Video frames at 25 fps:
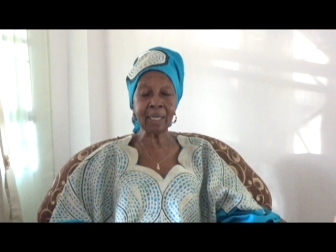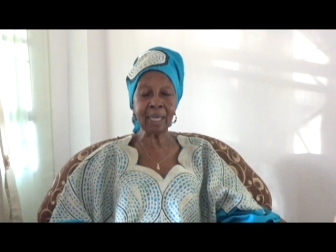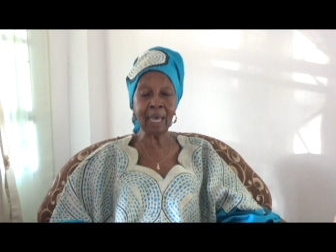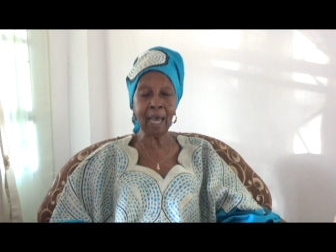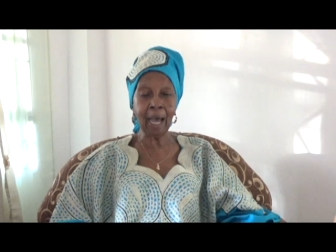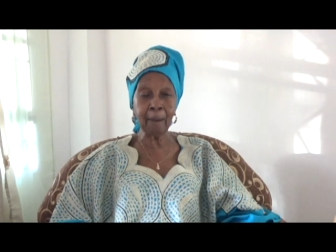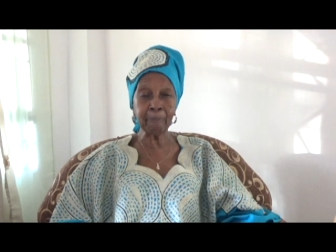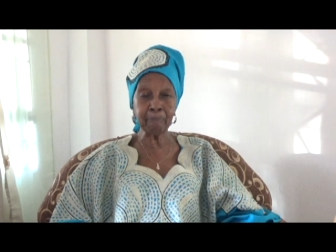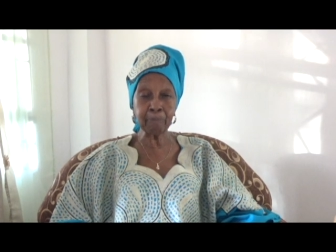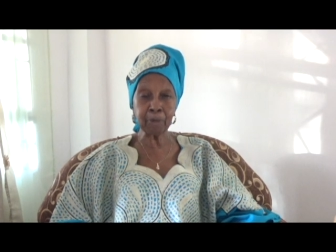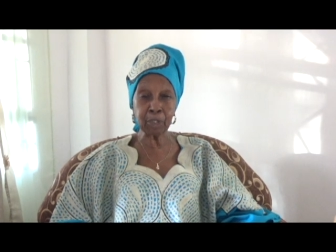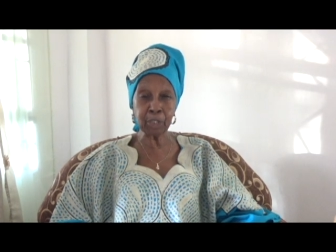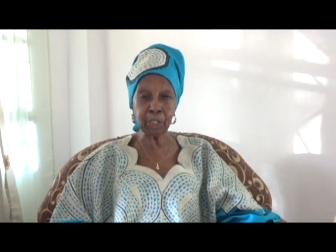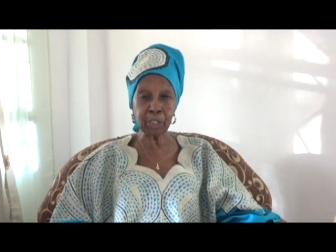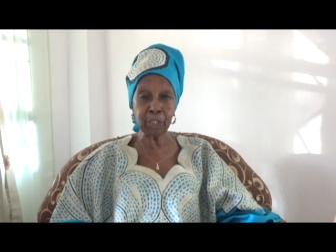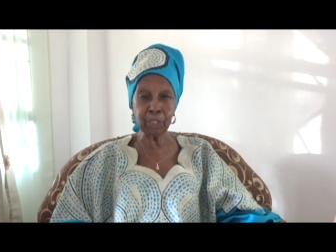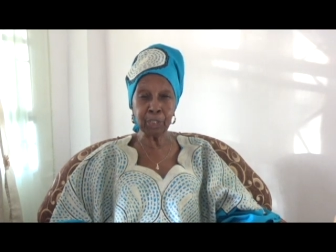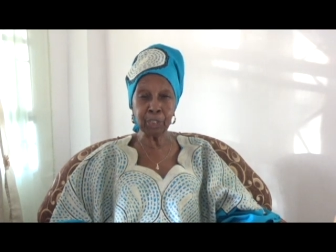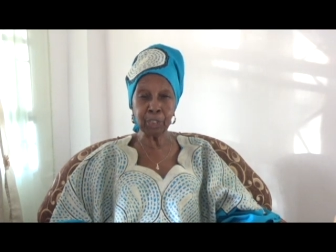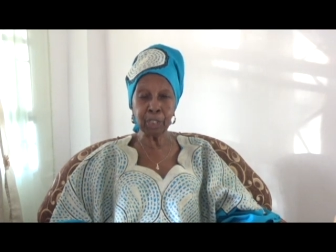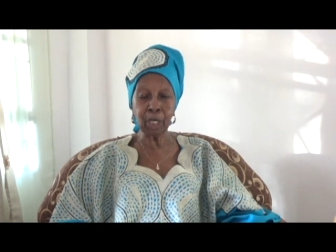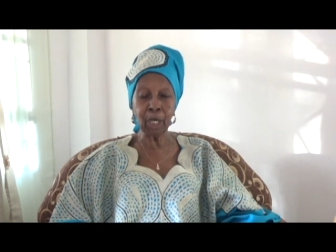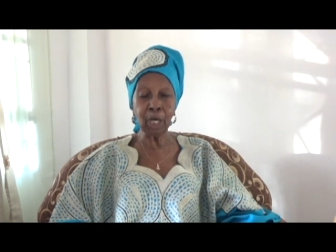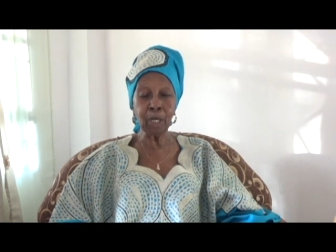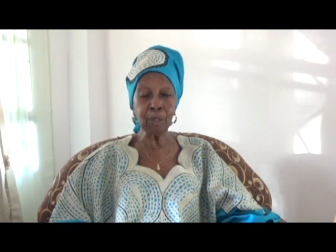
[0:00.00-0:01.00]

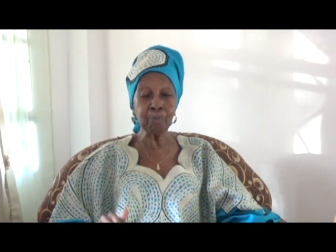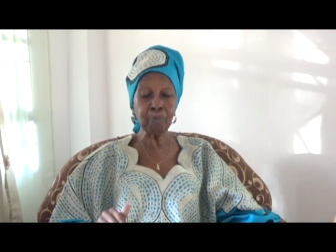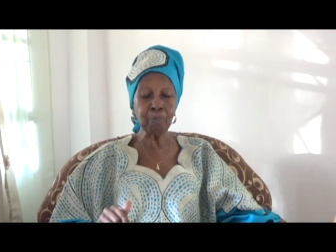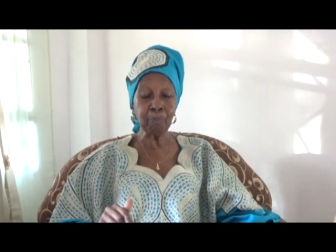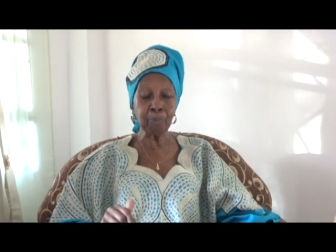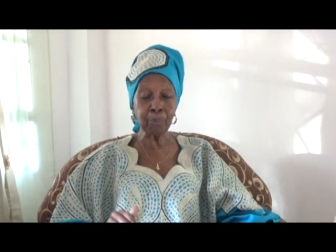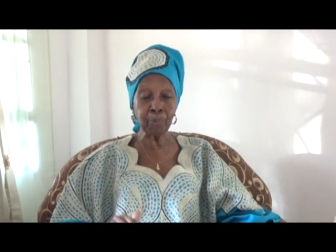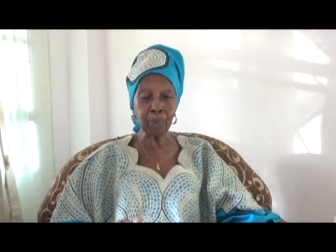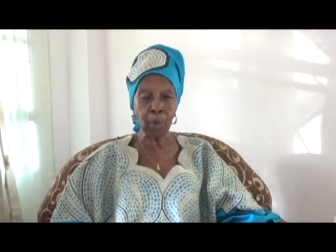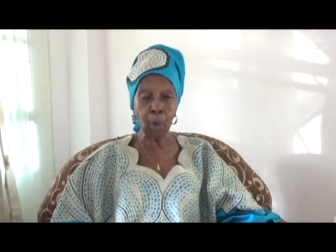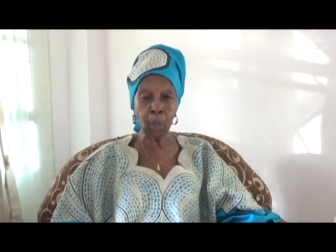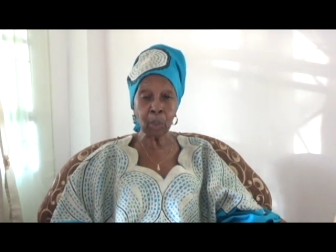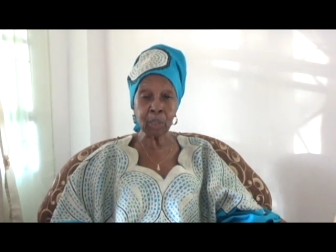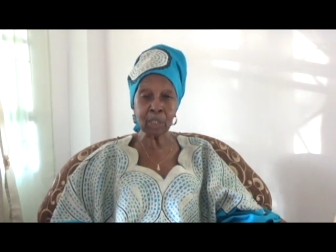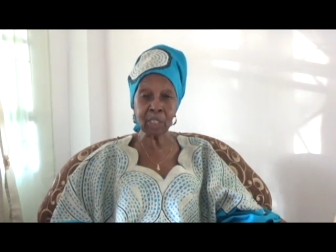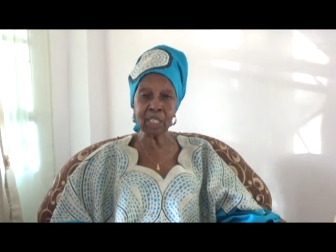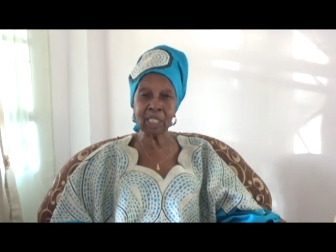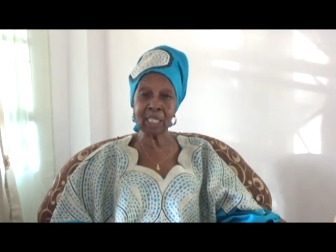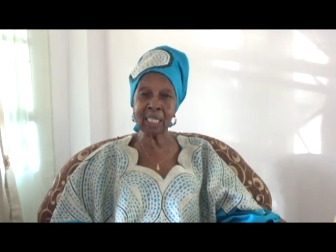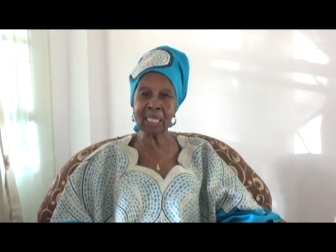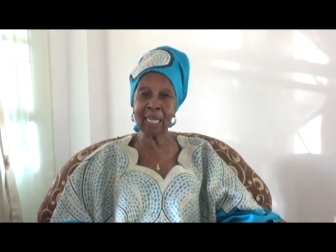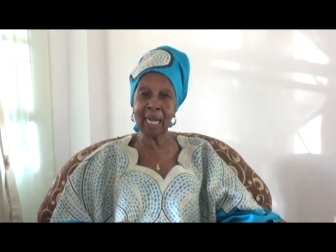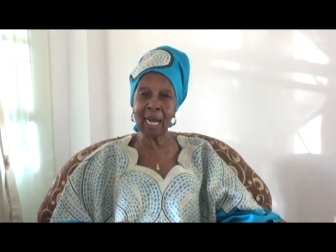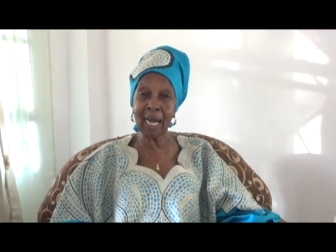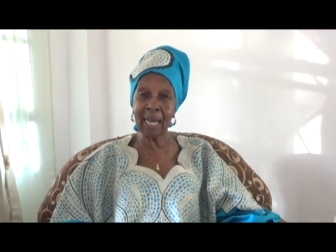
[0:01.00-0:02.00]
captured and brought
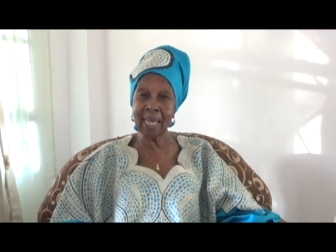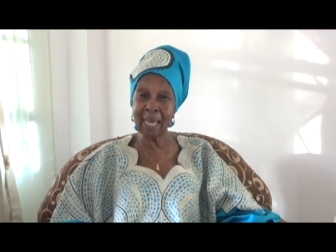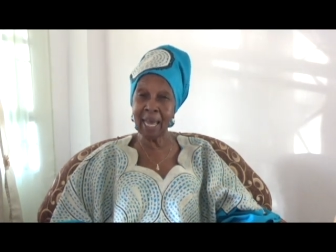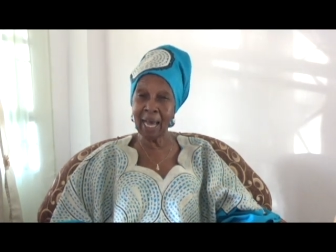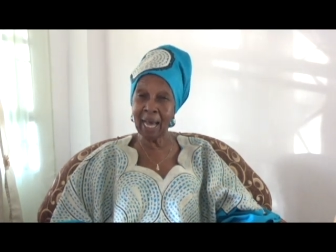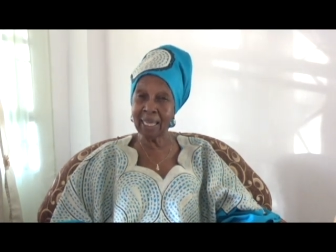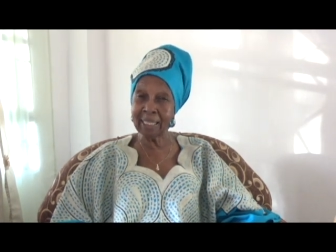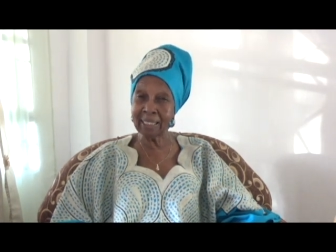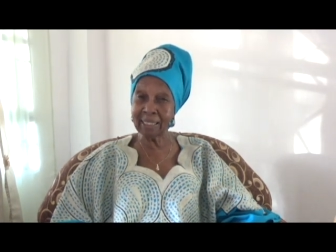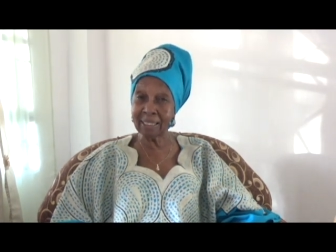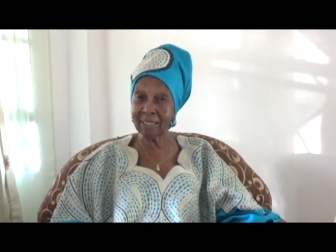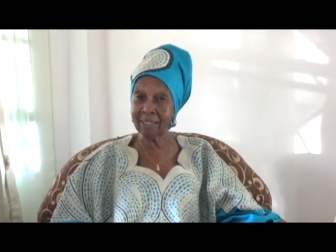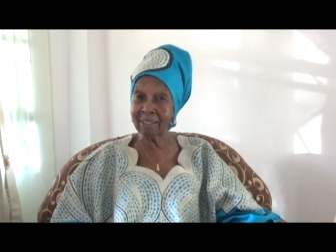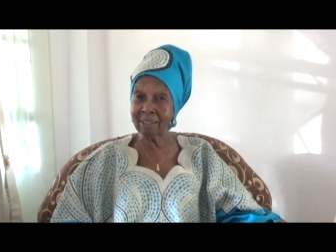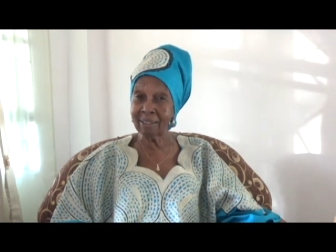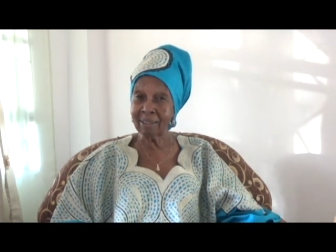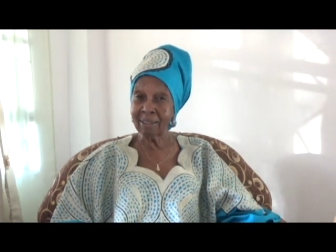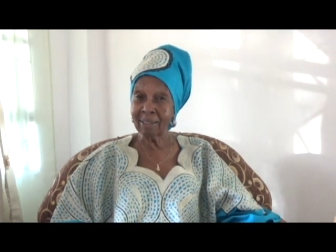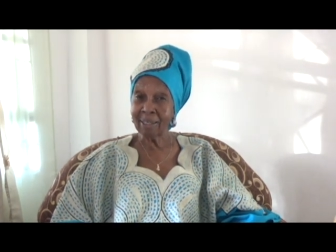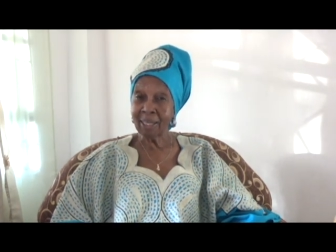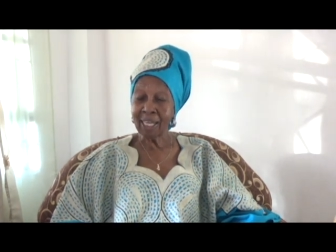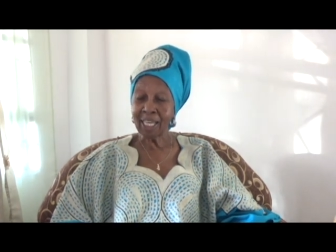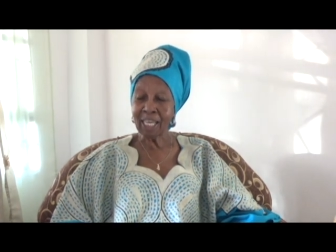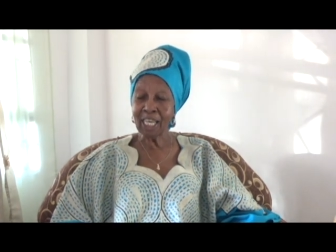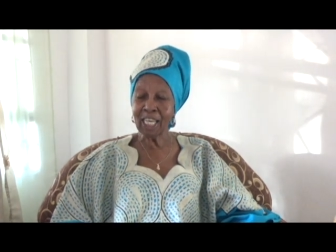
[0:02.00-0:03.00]
to Guyana
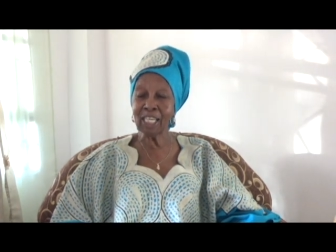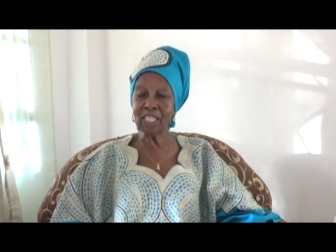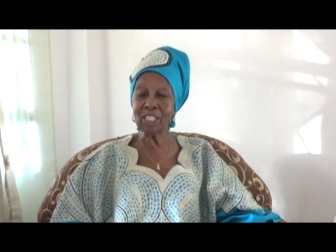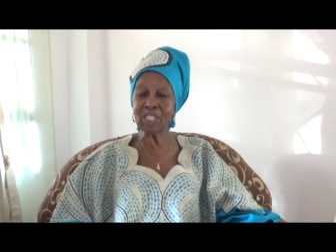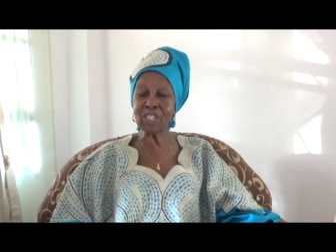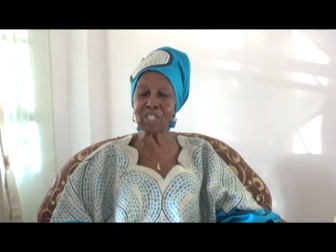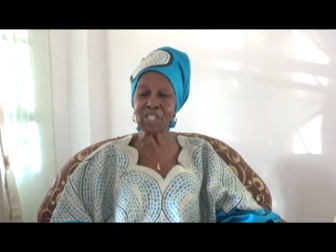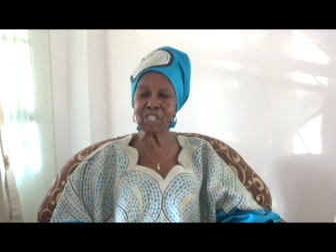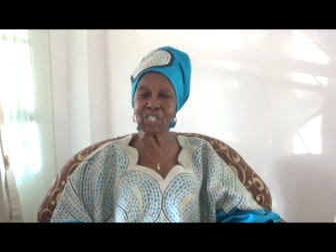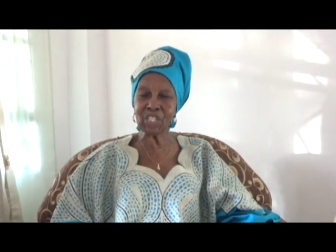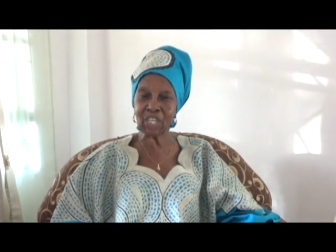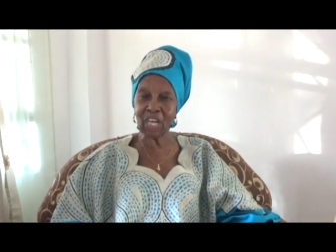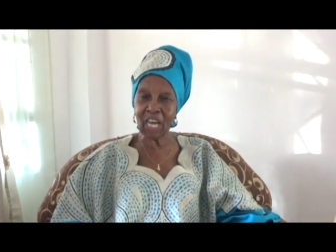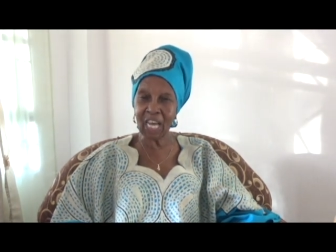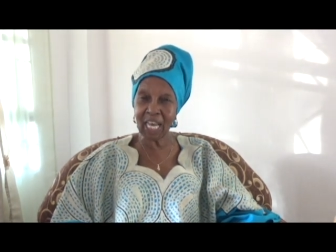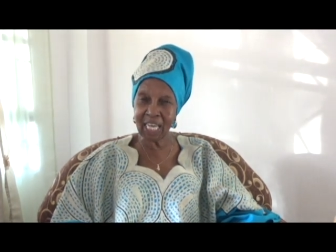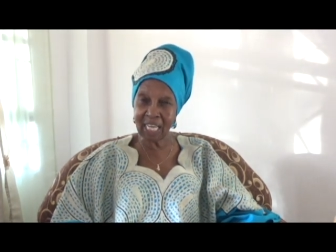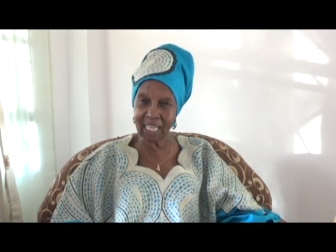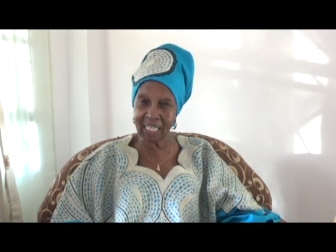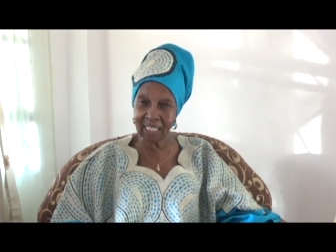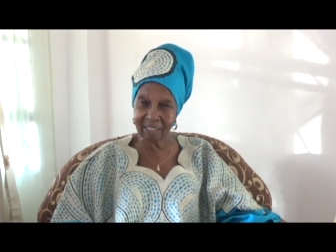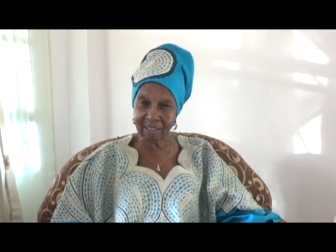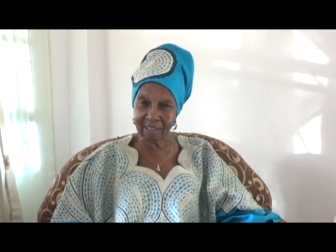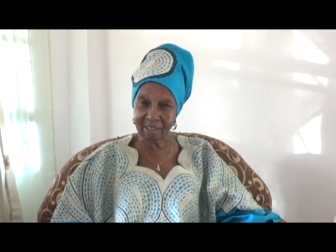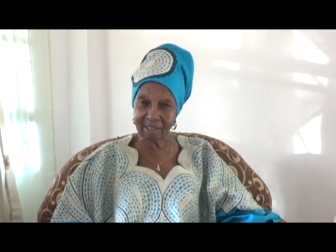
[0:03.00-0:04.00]
in
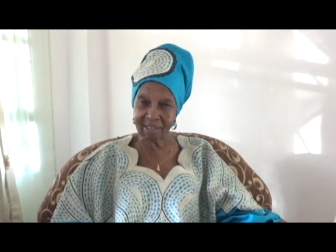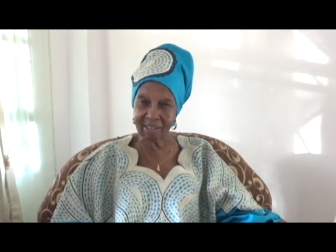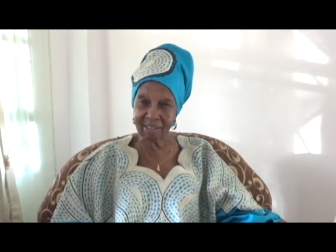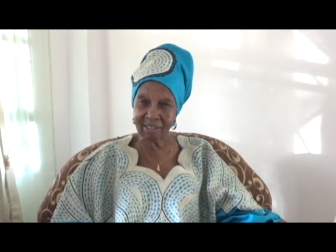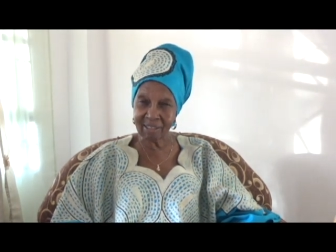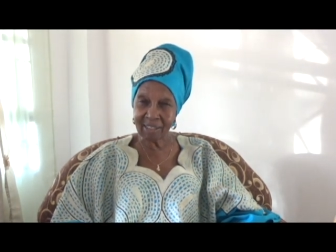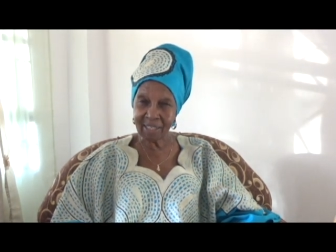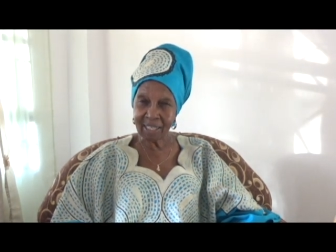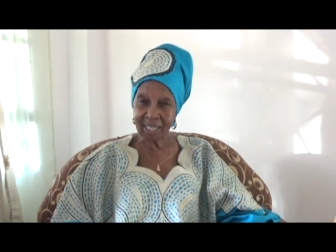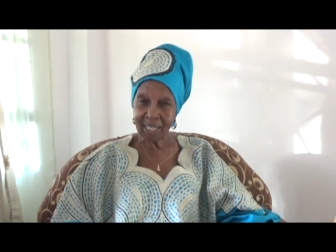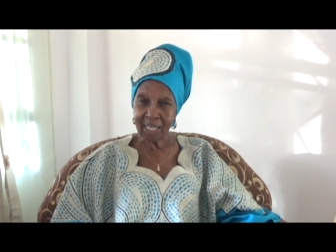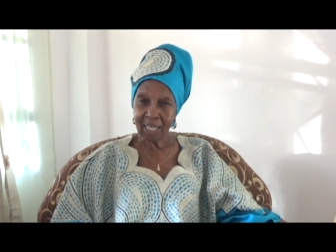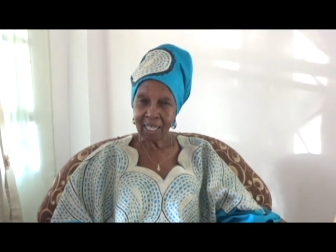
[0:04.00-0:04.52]
chains